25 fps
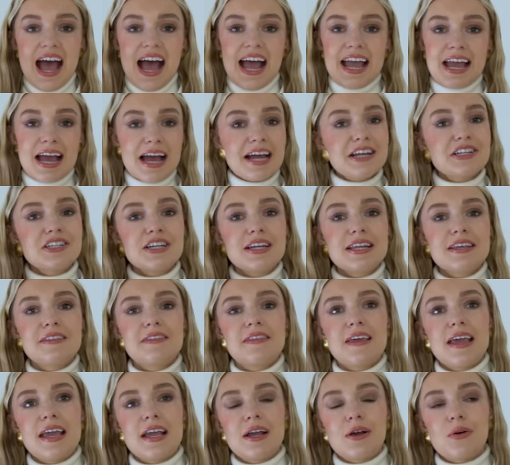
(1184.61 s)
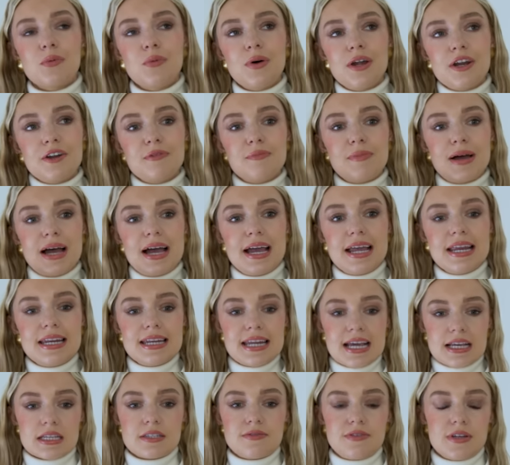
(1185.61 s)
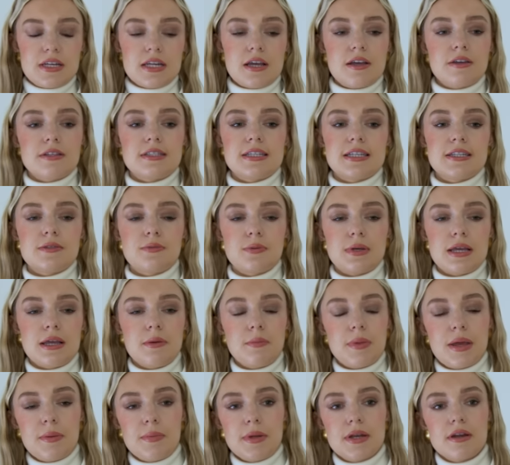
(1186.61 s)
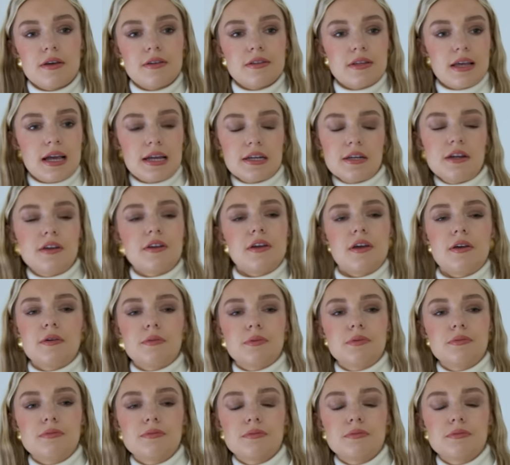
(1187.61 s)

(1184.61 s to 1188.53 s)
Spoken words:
I actually think one of my next videos this week, maybe not, I don't know